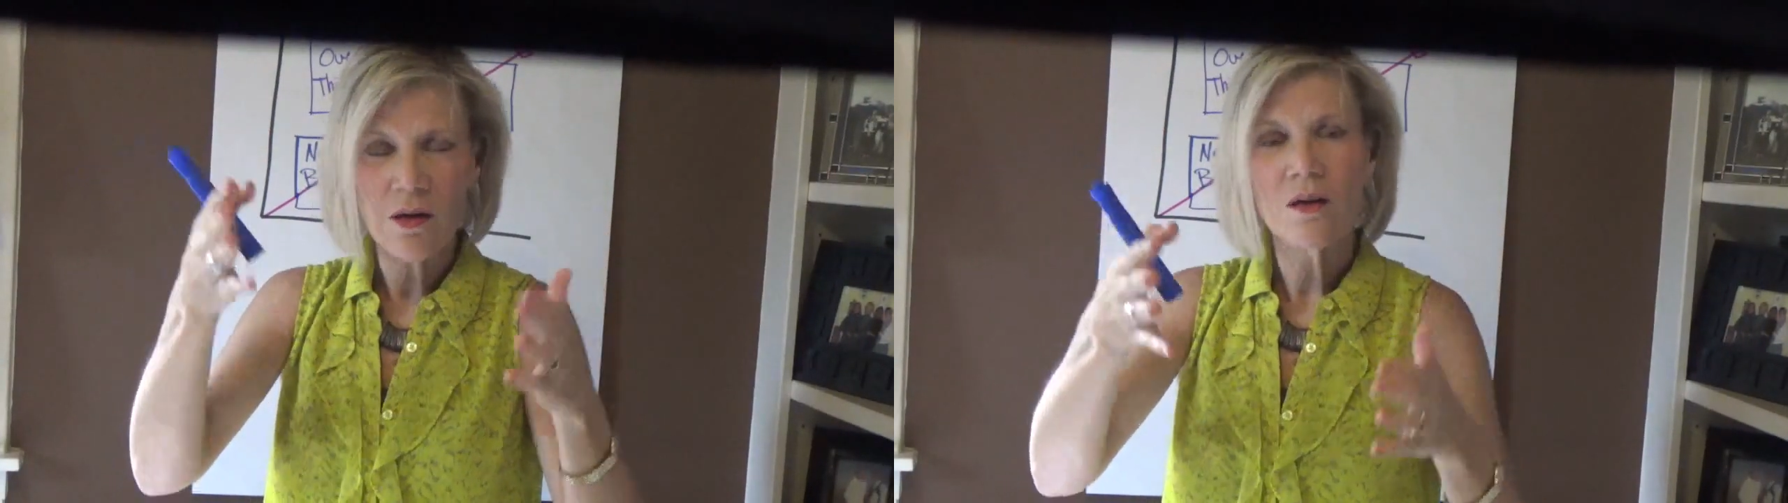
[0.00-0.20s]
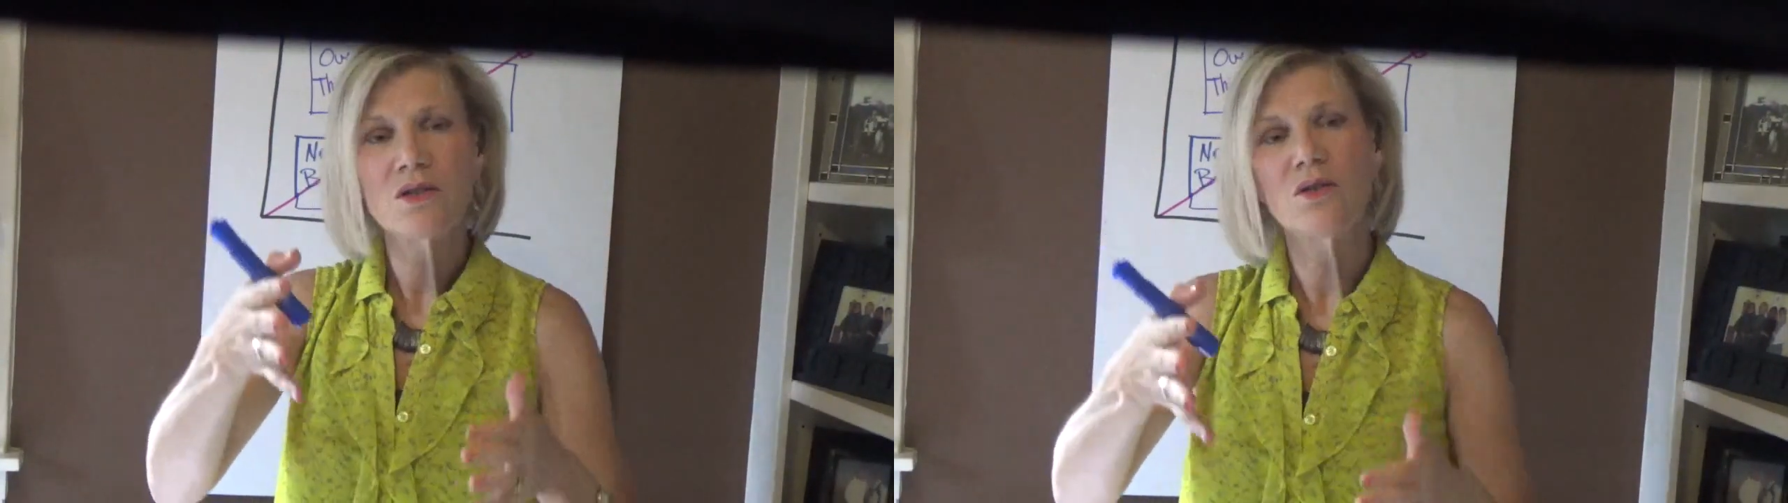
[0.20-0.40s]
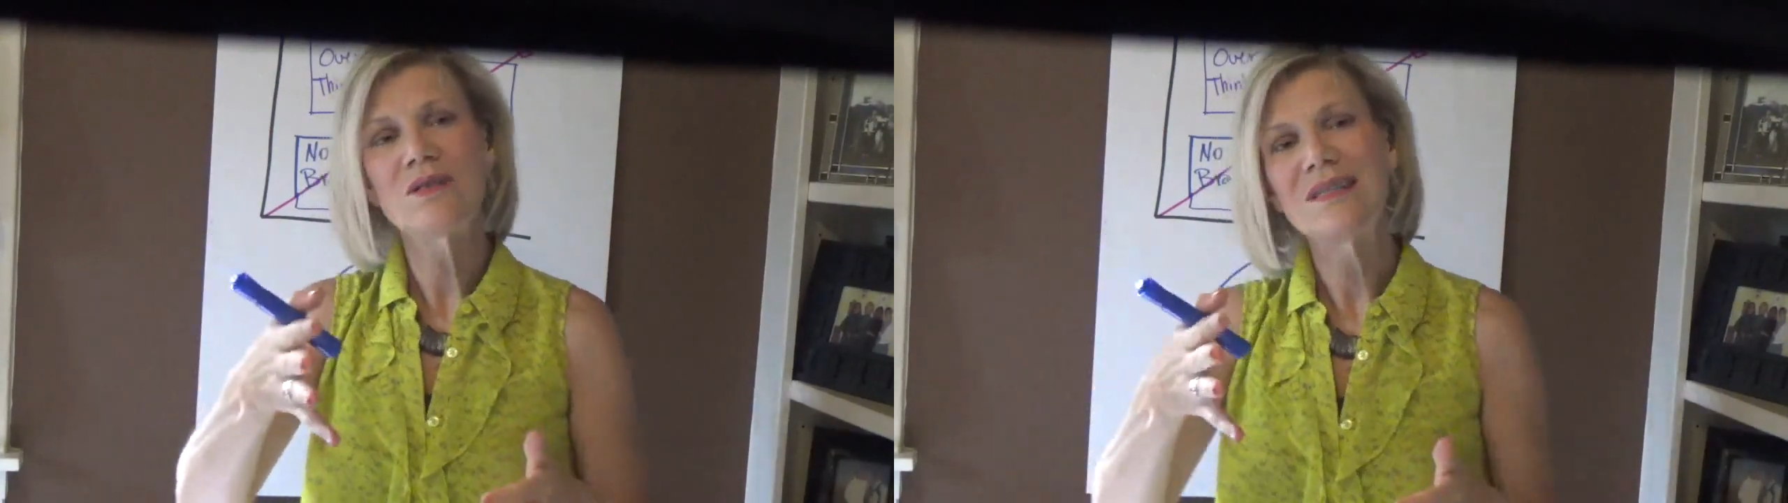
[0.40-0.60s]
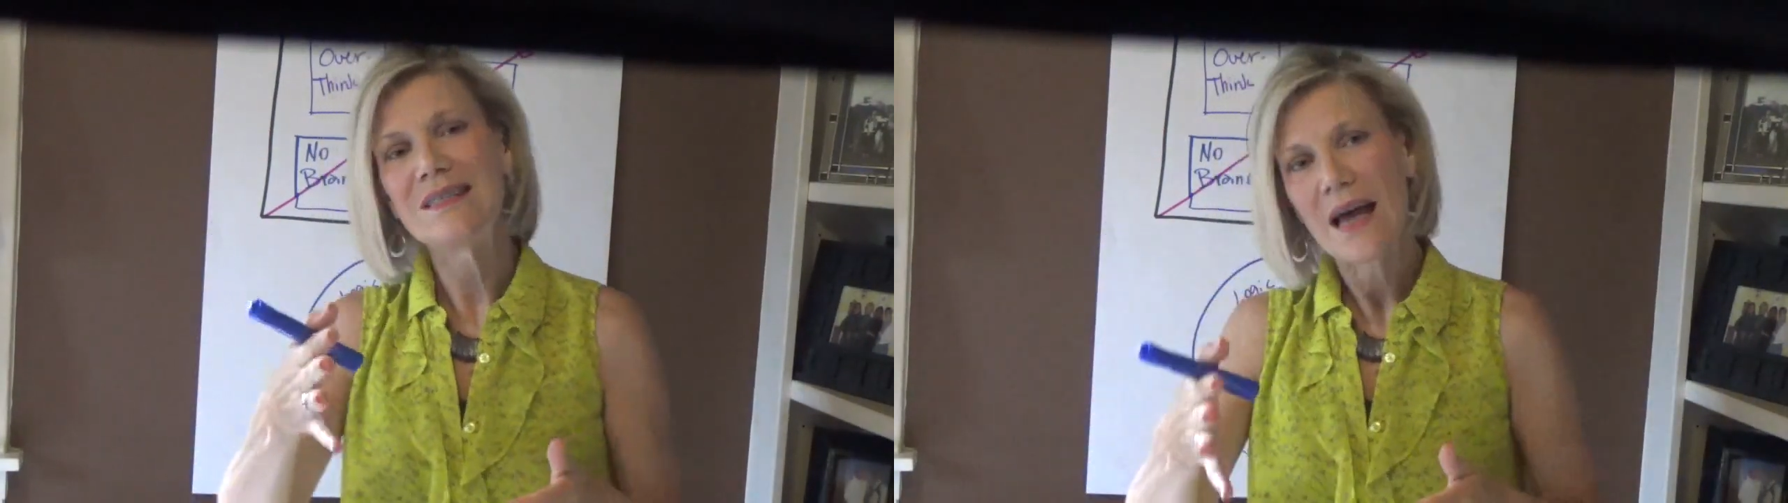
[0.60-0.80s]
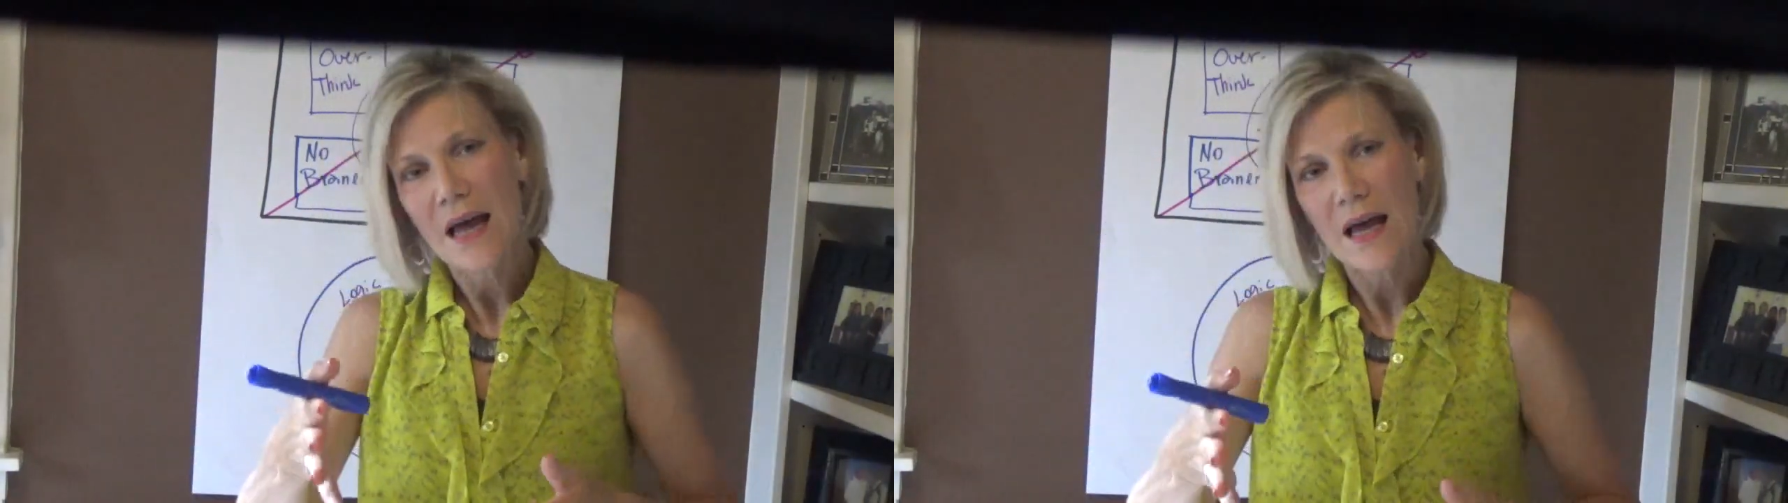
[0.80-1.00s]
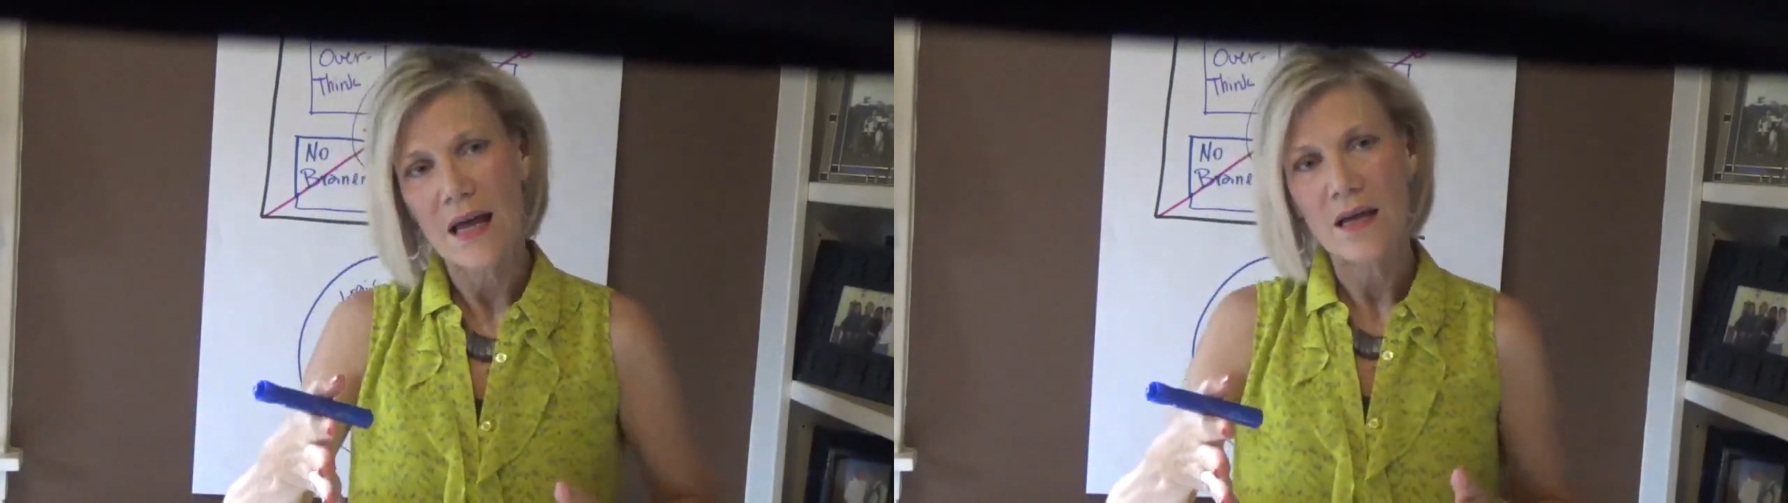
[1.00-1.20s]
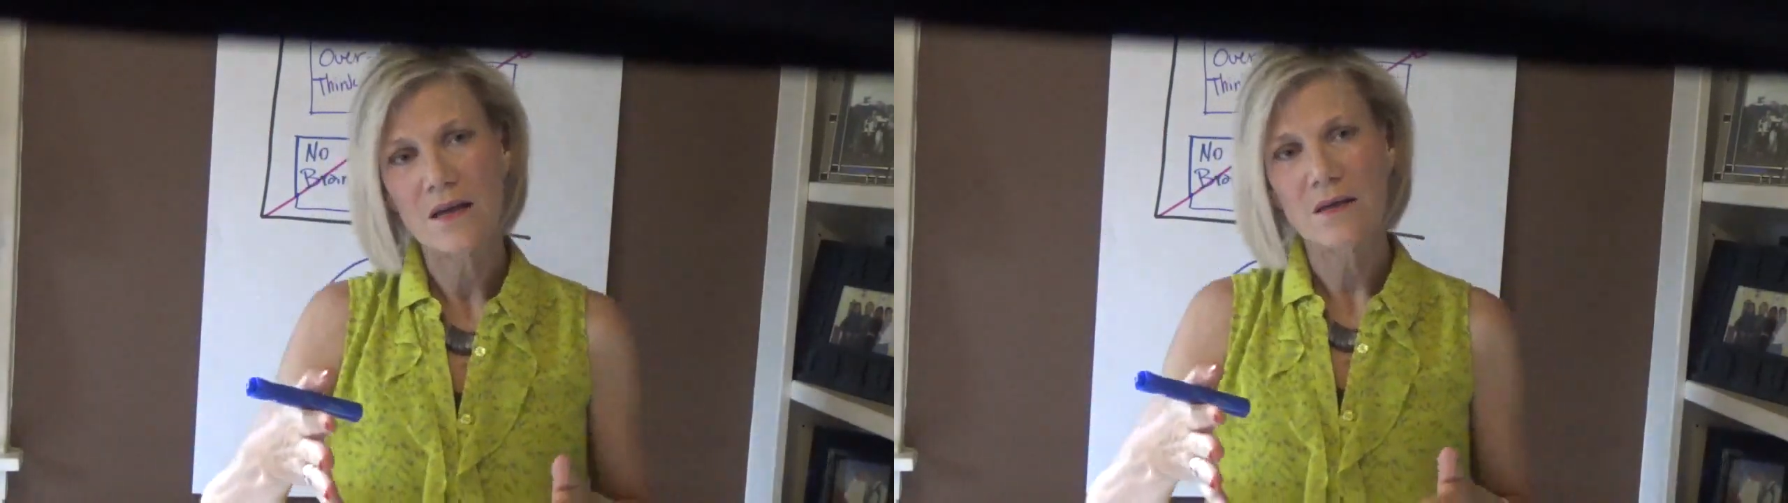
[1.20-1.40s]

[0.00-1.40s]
So today,